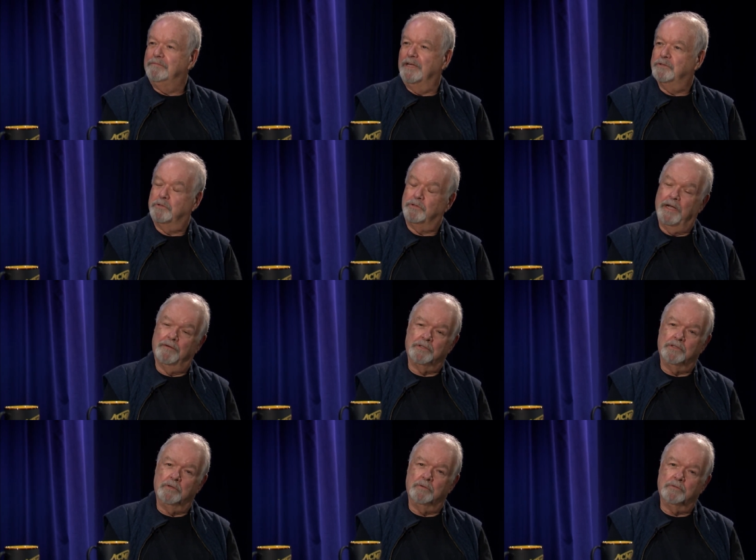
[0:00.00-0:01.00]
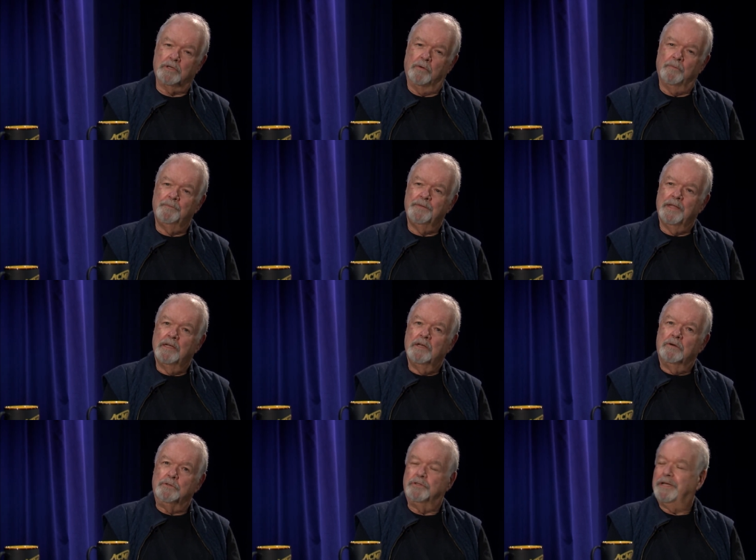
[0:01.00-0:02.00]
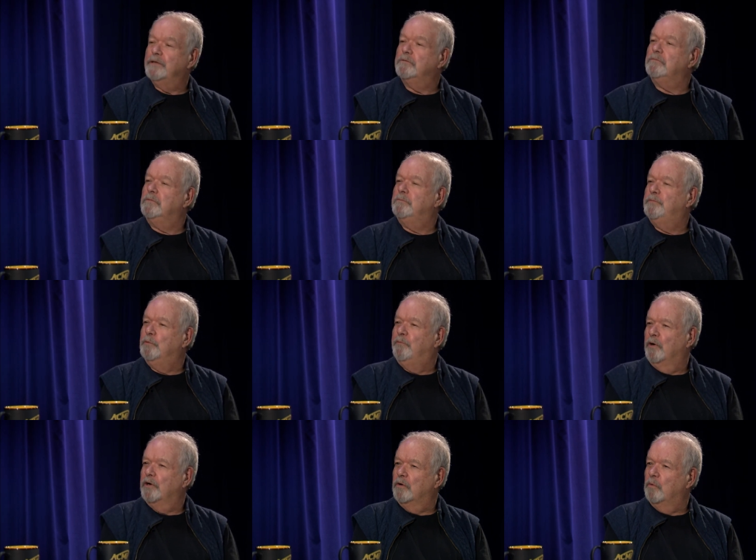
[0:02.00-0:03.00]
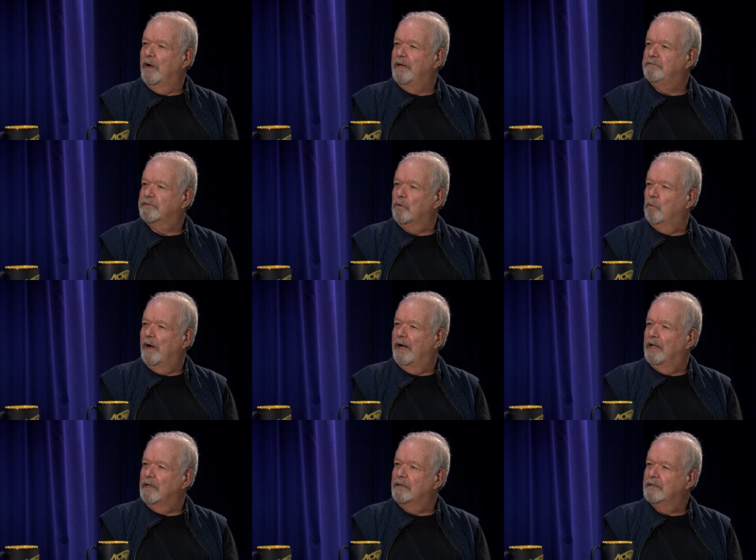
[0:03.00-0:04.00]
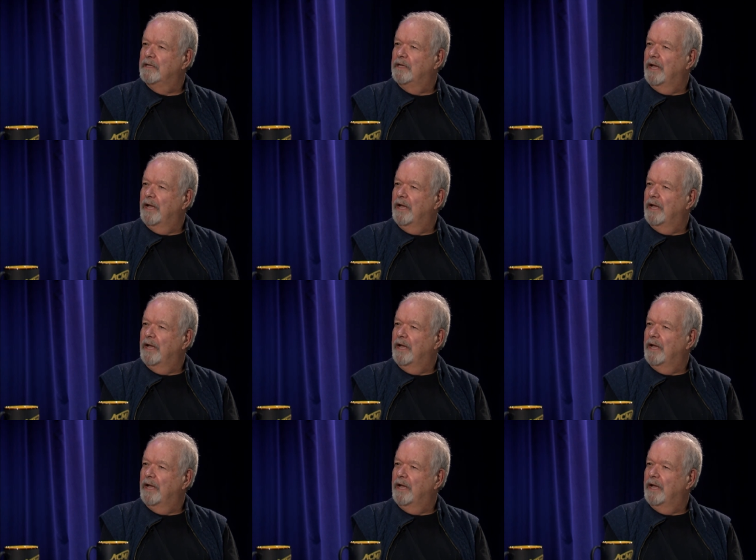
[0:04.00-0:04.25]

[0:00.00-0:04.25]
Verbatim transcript: that's what you have to do. So you say you, you put it away for a while.